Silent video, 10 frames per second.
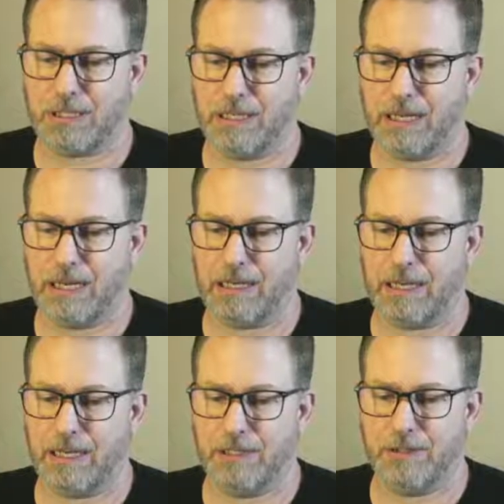and I
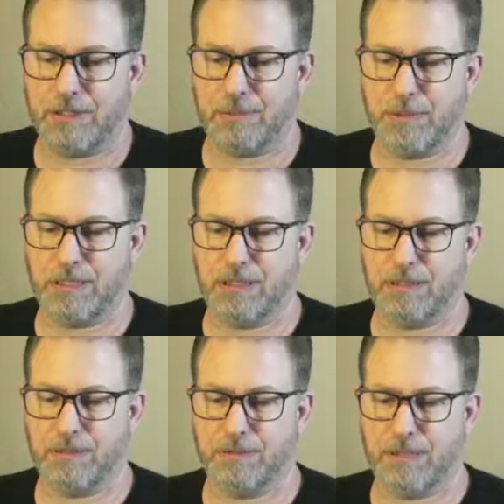kind of do some of
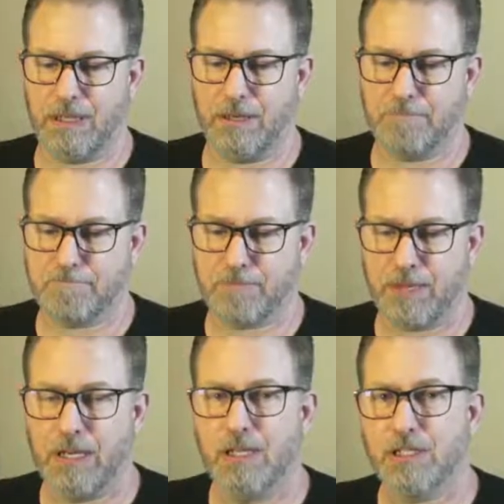the
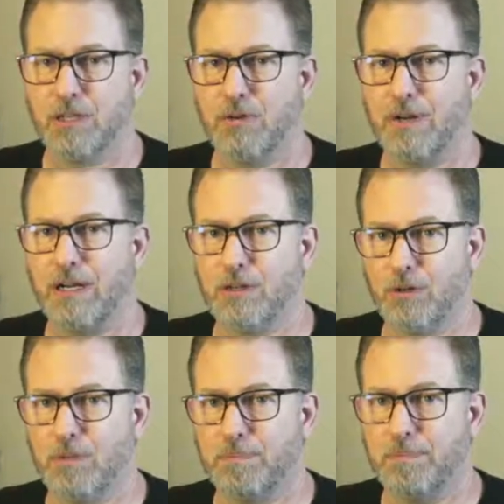Sovol
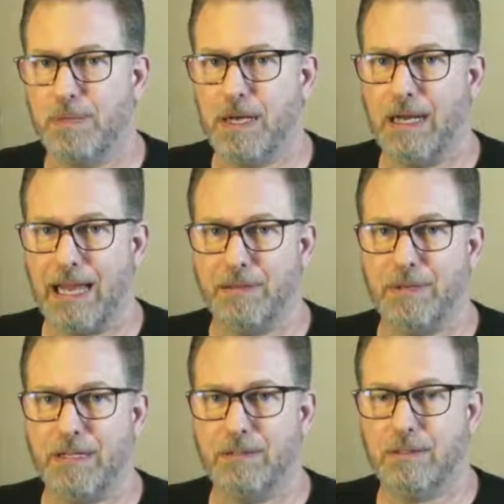group
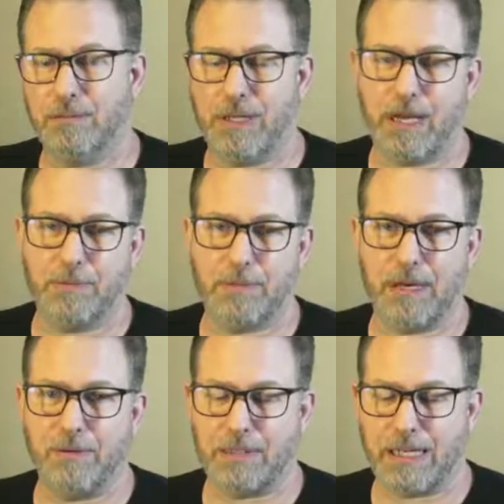admin. We help them
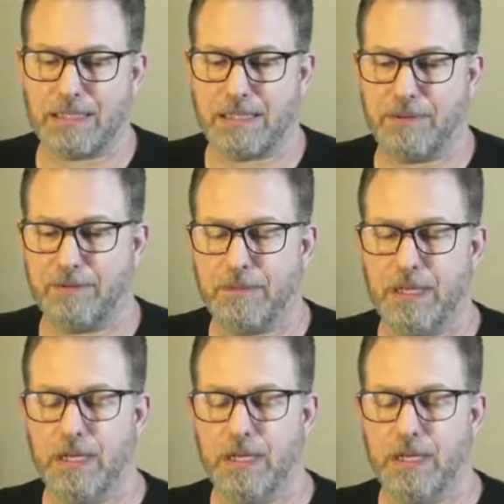out with that stuff.